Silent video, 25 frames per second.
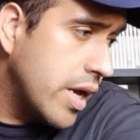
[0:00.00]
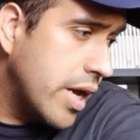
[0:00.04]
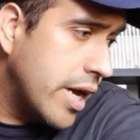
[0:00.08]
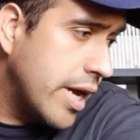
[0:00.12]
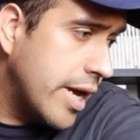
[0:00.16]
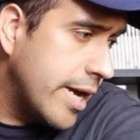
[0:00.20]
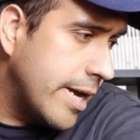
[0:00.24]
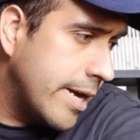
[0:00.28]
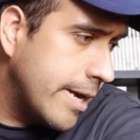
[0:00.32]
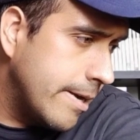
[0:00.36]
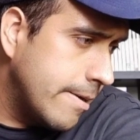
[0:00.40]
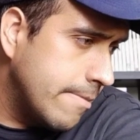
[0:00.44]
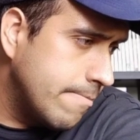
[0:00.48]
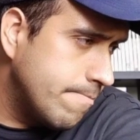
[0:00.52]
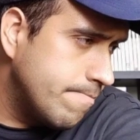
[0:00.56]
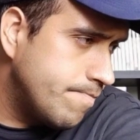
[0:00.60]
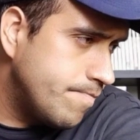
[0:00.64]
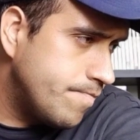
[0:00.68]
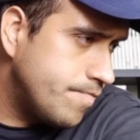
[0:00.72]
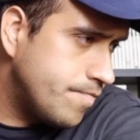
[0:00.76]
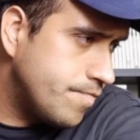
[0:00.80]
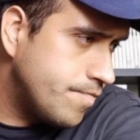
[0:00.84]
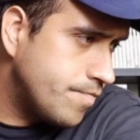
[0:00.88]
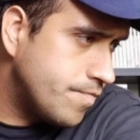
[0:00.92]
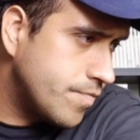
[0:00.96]
Oh,
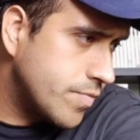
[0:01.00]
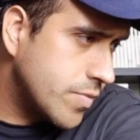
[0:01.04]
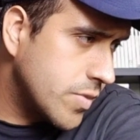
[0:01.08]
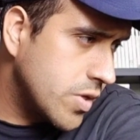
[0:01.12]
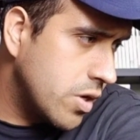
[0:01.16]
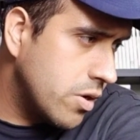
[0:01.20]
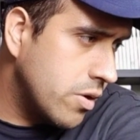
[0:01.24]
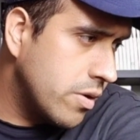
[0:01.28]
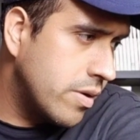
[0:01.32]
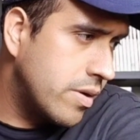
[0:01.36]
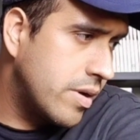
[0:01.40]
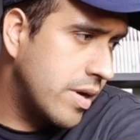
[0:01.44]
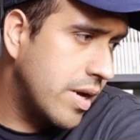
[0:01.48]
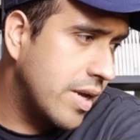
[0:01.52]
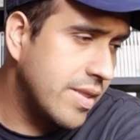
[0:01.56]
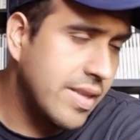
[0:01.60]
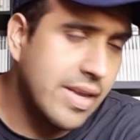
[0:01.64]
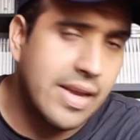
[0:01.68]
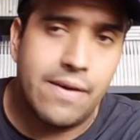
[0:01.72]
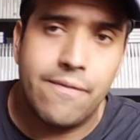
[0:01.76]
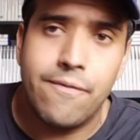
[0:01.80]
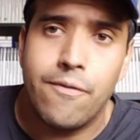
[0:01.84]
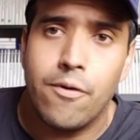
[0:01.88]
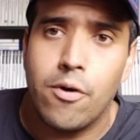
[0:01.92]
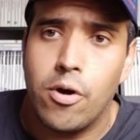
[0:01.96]
I
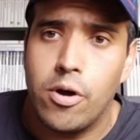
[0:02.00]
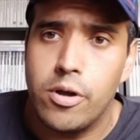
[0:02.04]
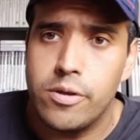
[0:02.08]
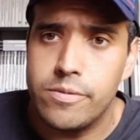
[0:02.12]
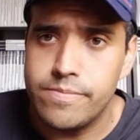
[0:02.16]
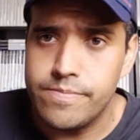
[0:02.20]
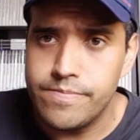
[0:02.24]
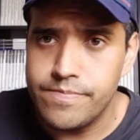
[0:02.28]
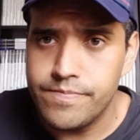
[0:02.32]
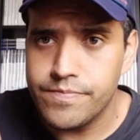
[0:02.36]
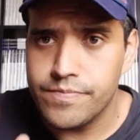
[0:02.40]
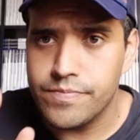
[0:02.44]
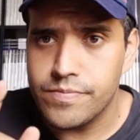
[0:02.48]
think I forgot